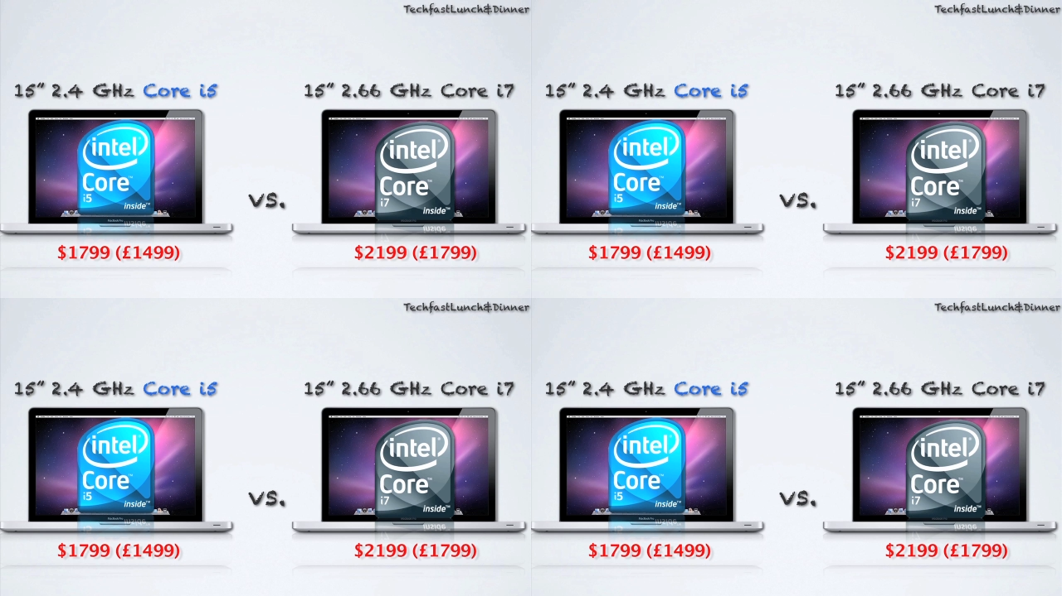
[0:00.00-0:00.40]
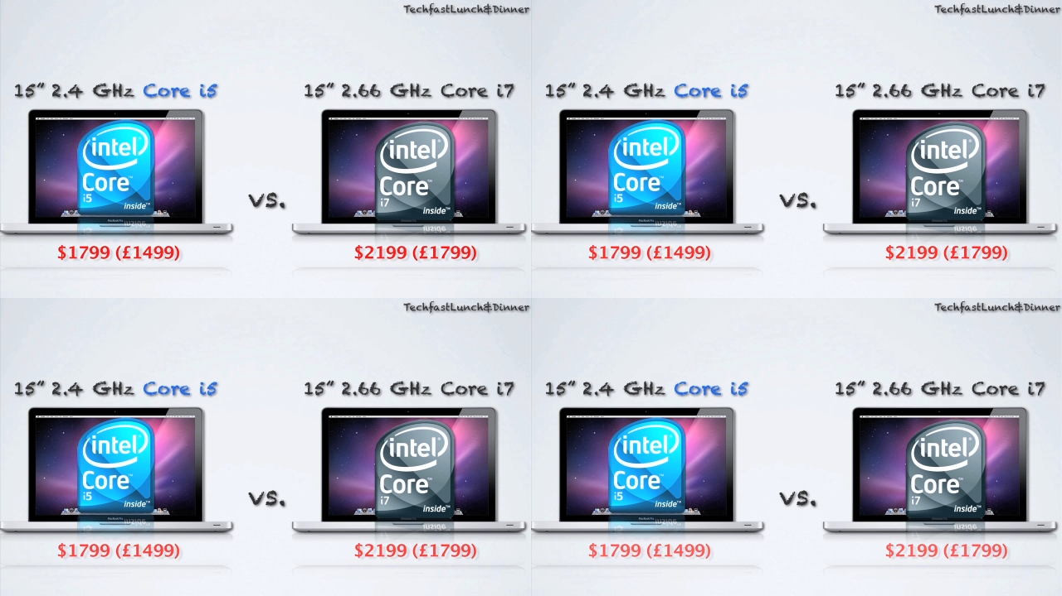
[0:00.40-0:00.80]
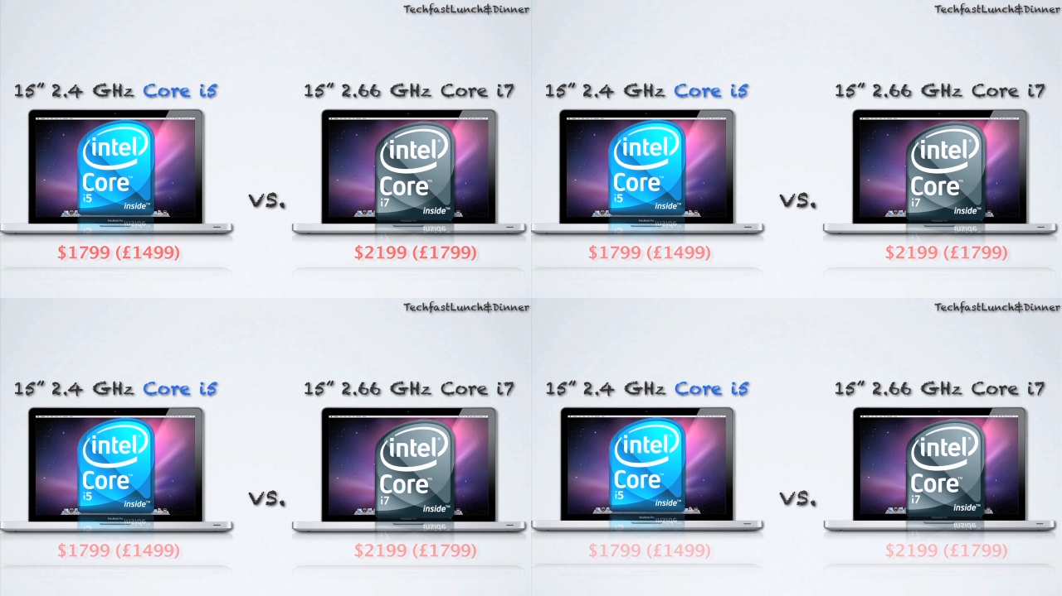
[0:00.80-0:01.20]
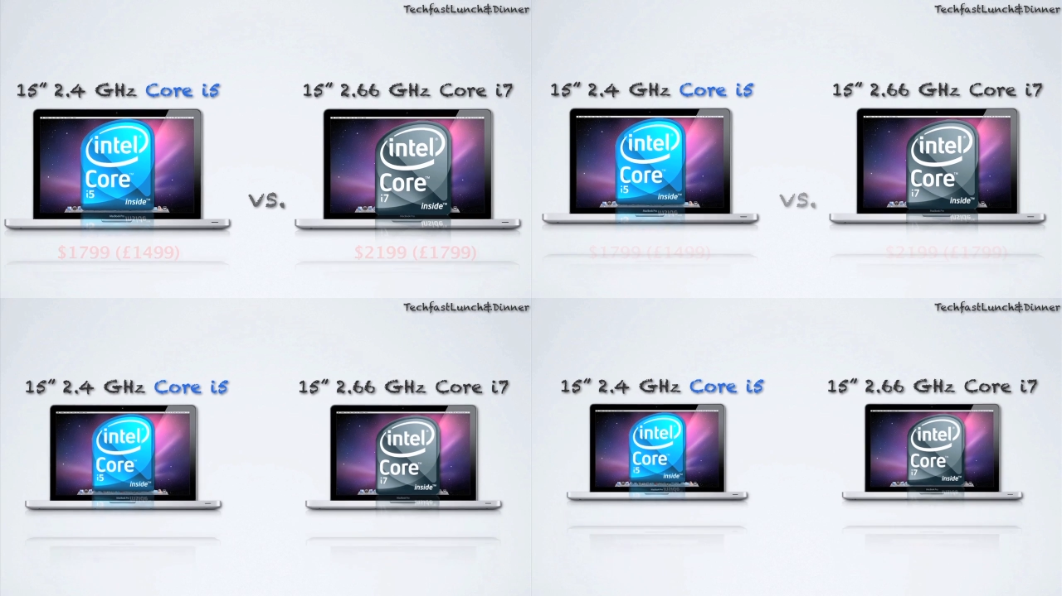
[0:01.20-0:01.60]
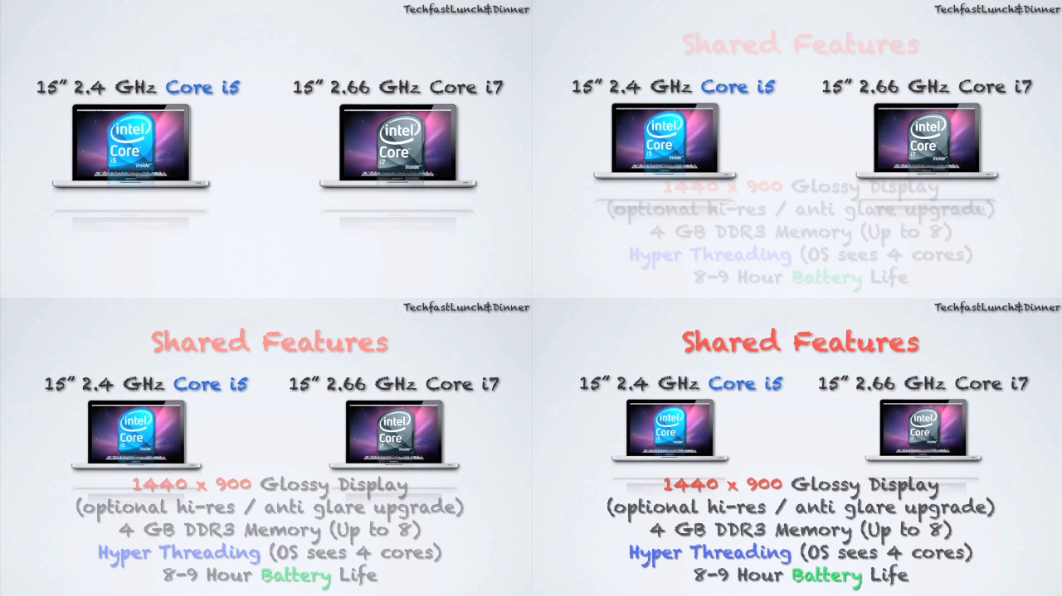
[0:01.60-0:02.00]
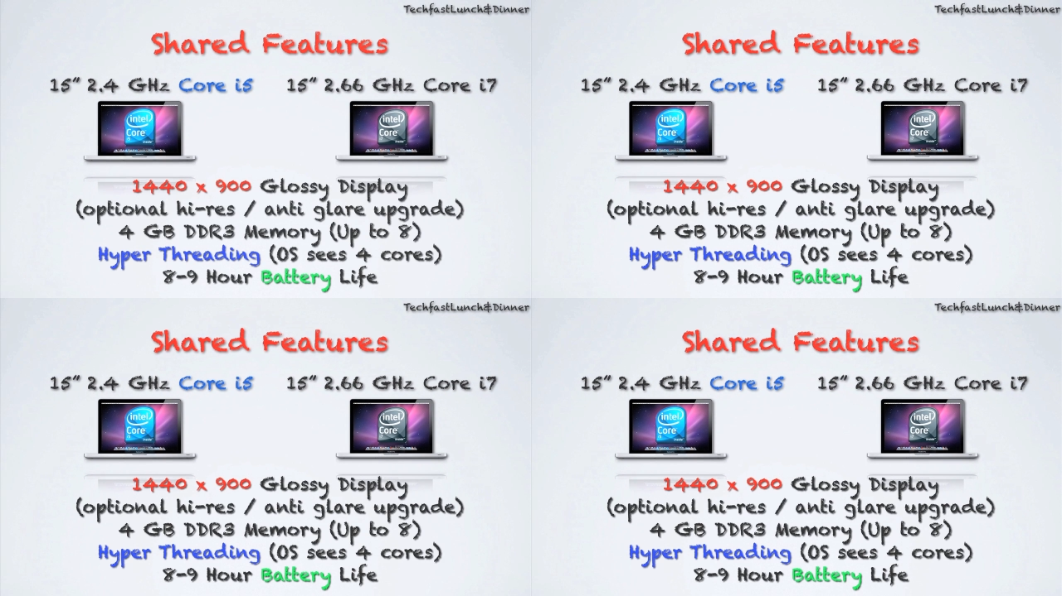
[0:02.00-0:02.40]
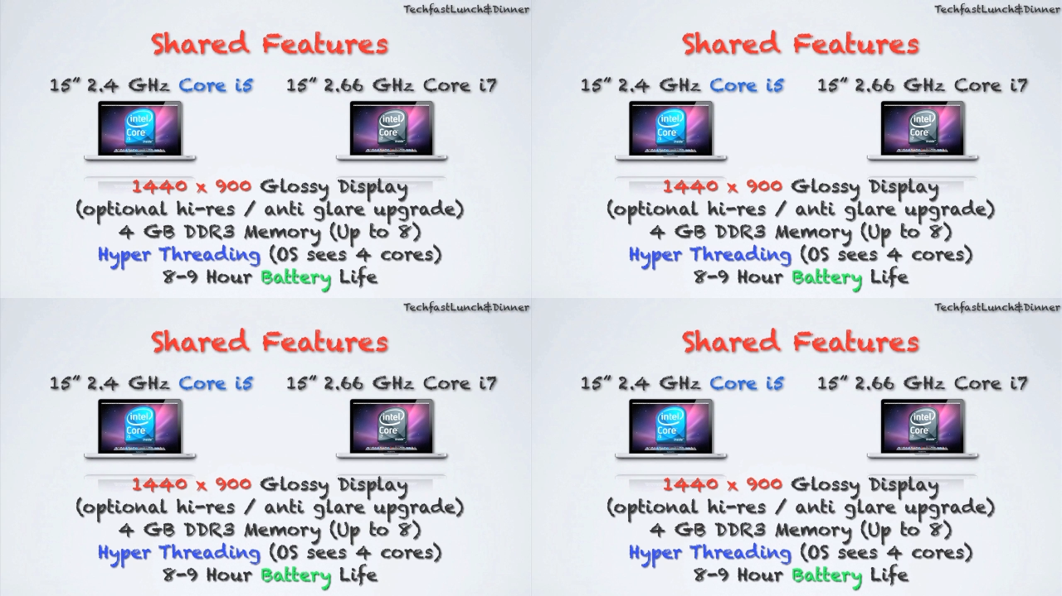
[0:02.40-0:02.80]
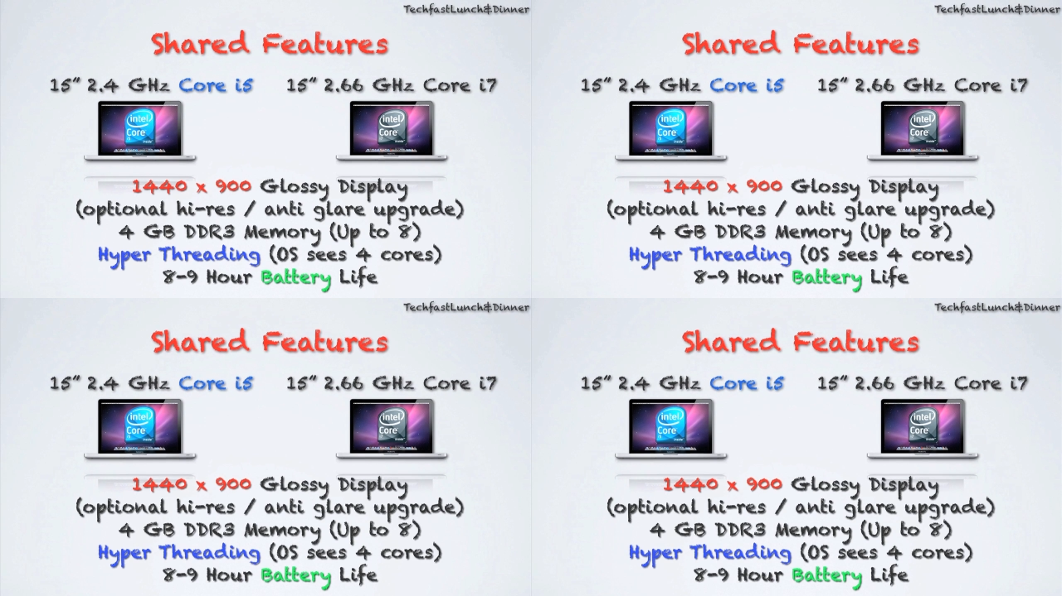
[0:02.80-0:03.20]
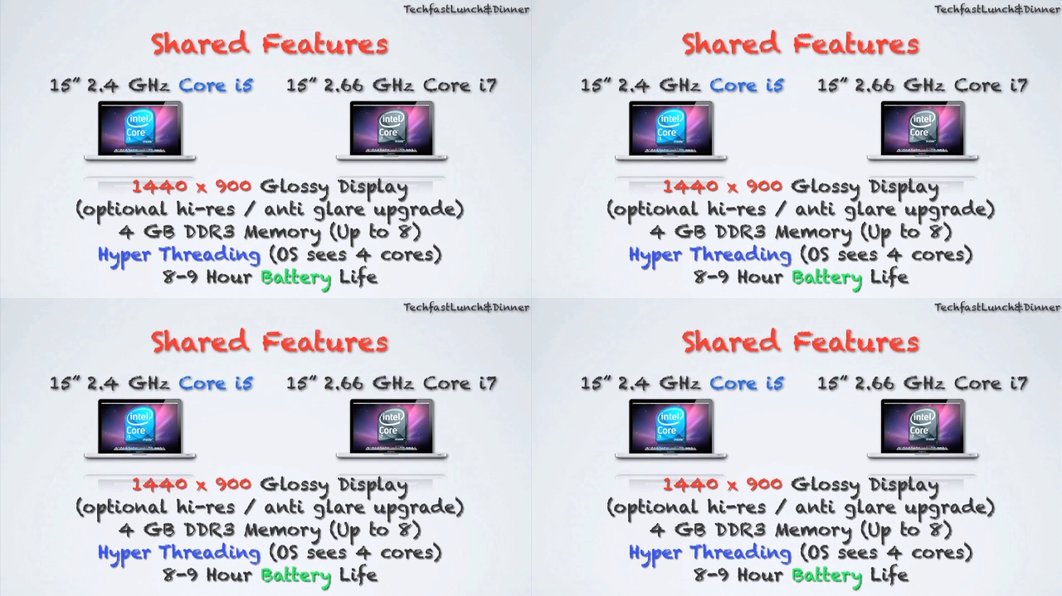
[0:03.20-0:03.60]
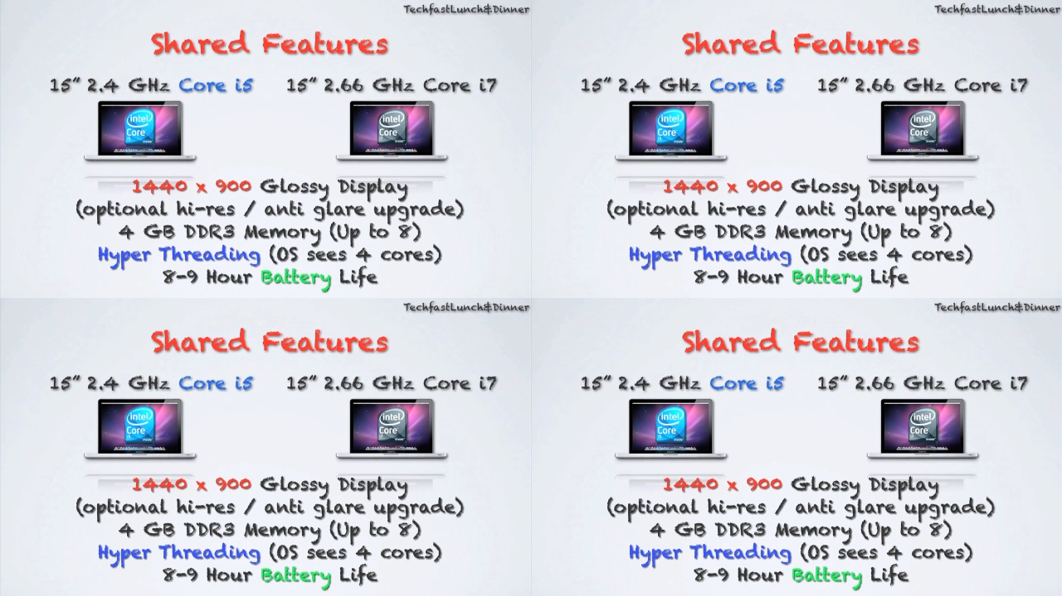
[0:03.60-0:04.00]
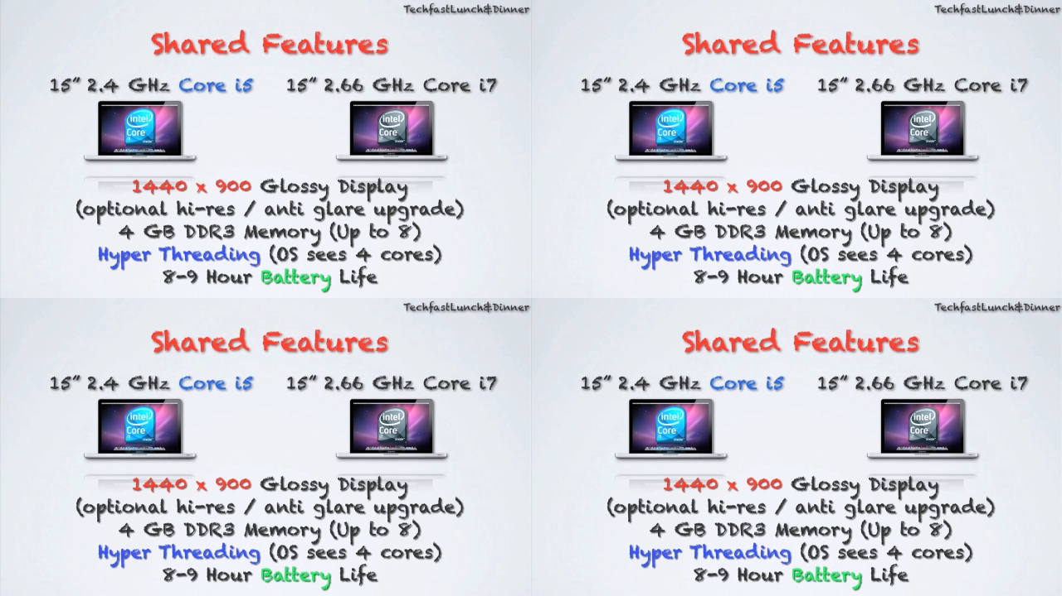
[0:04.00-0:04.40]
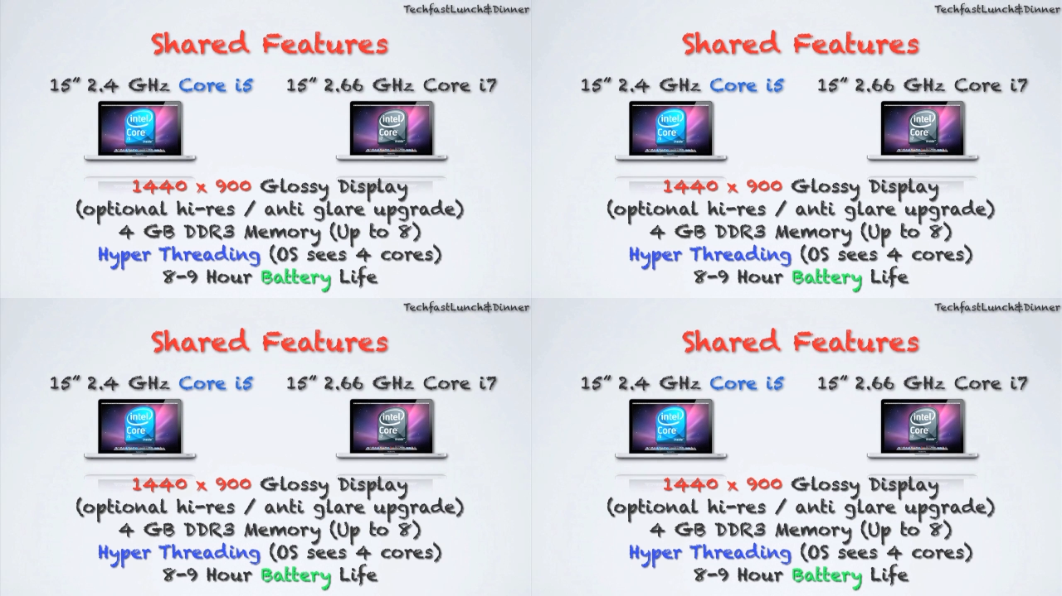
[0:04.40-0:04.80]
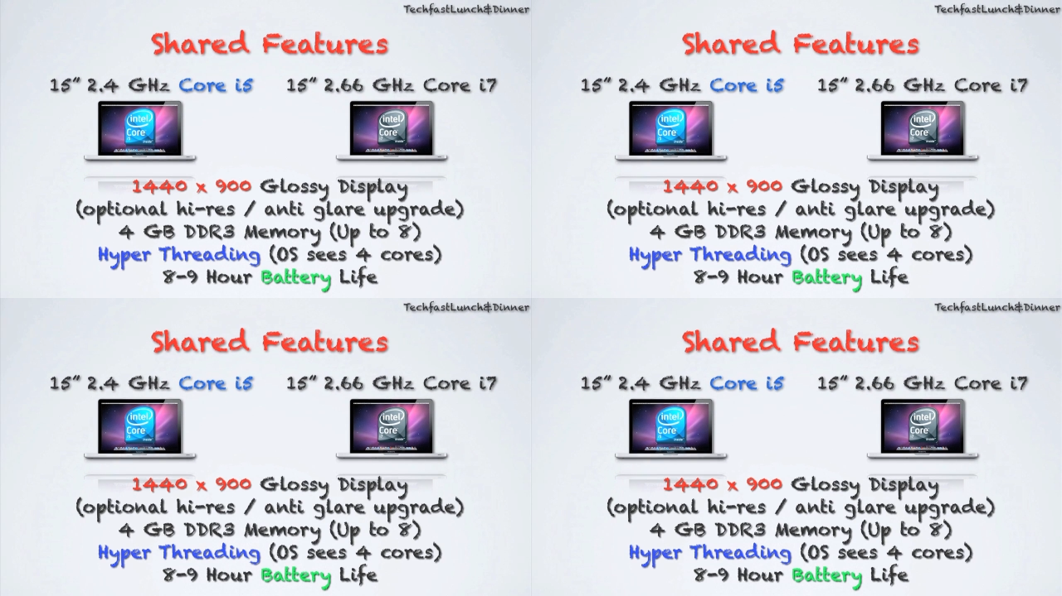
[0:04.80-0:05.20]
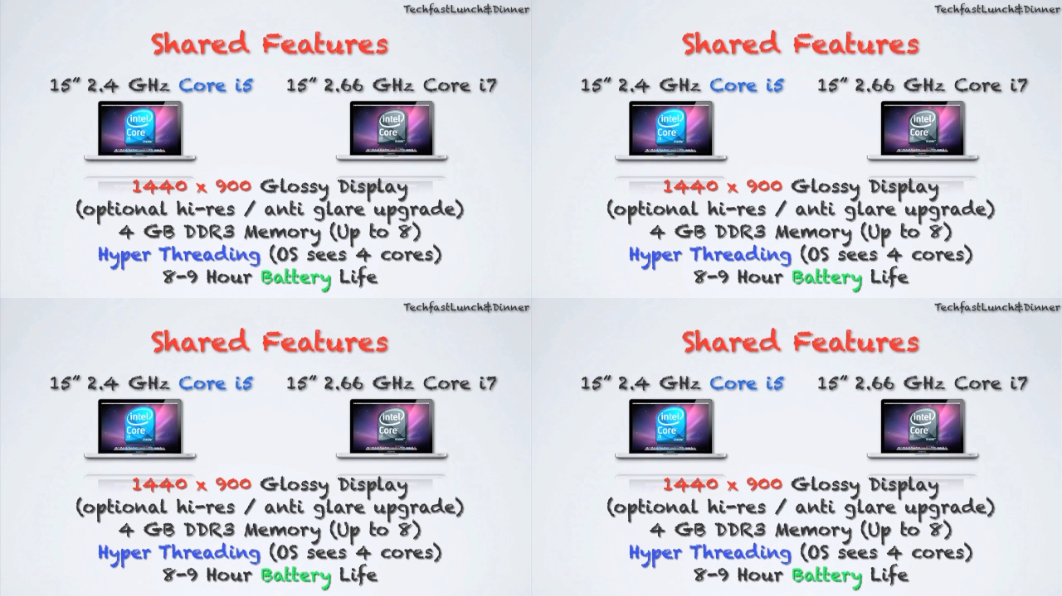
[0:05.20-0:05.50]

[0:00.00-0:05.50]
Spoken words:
[unreadable: no face in view]